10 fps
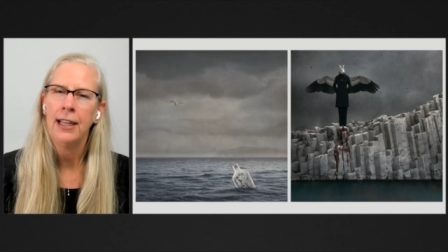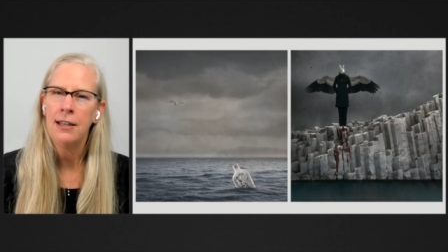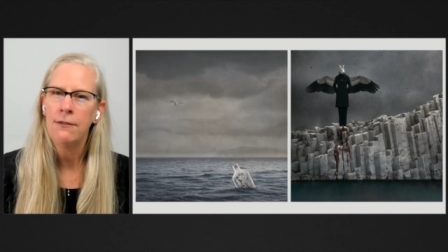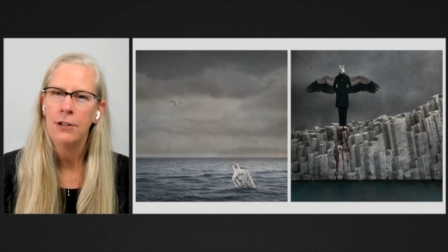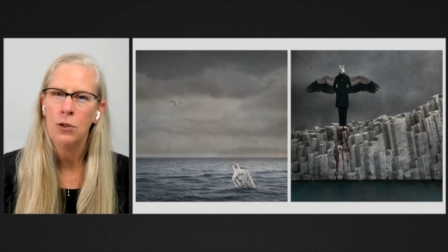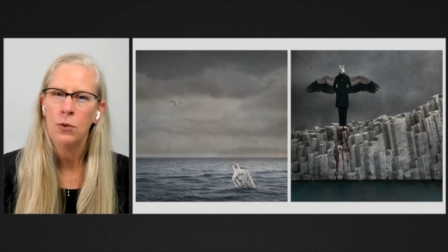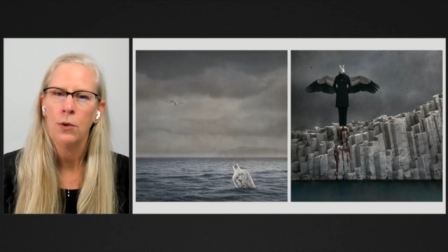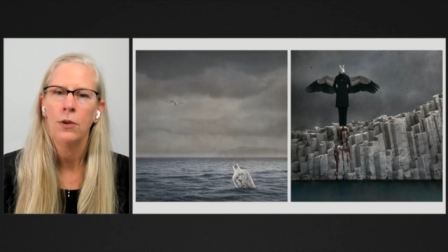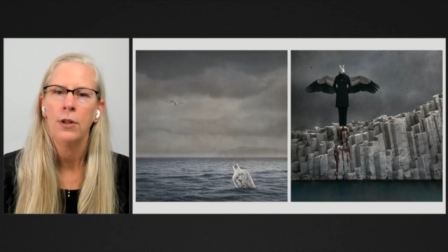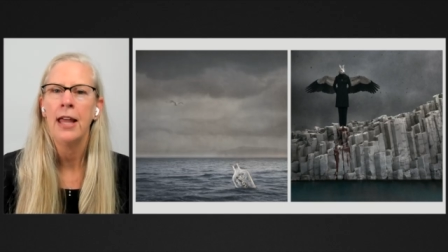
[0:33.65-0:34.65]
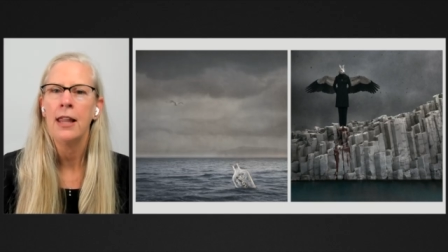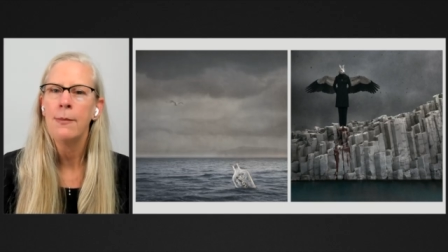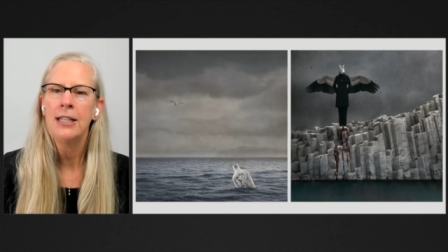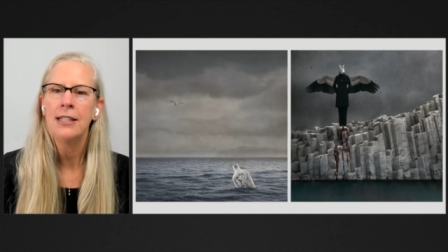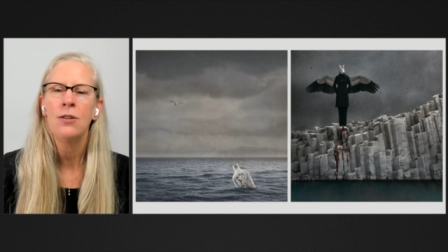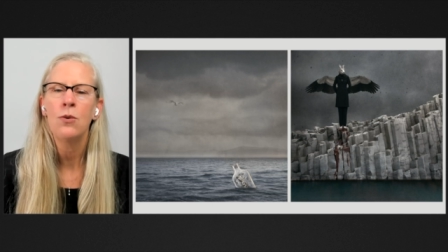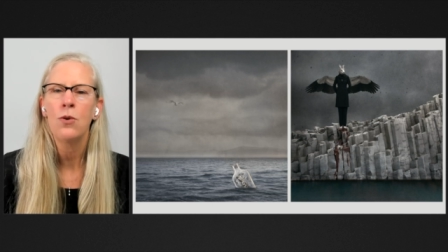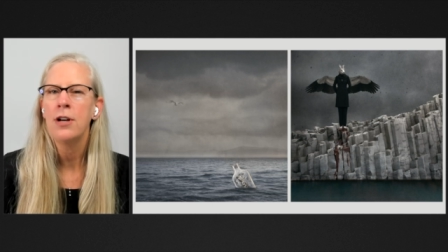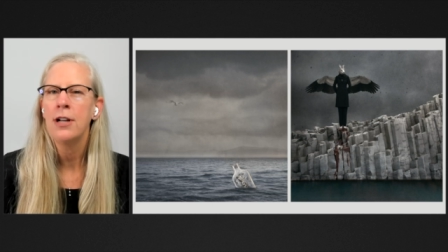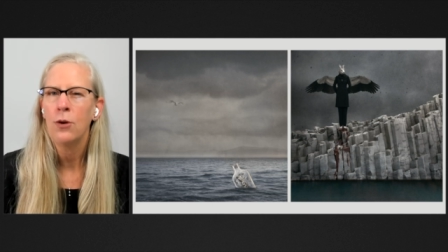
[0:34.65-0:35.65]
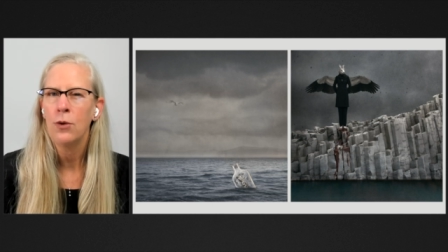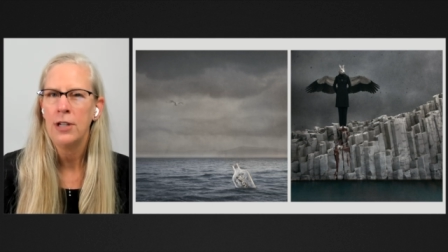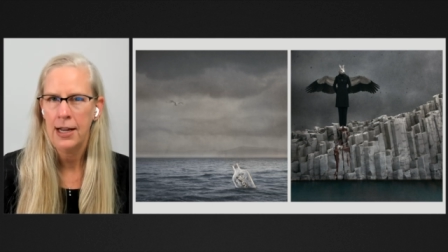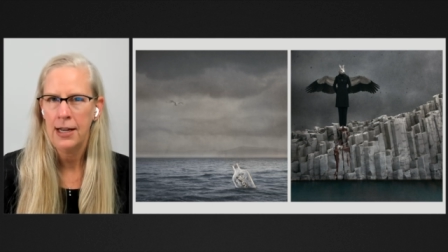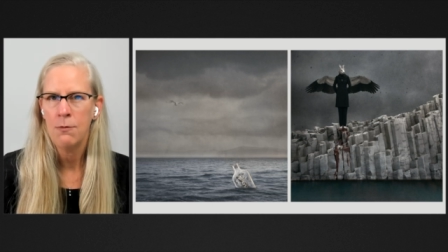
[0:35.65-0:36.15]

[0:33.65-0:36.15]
individual elements in order to create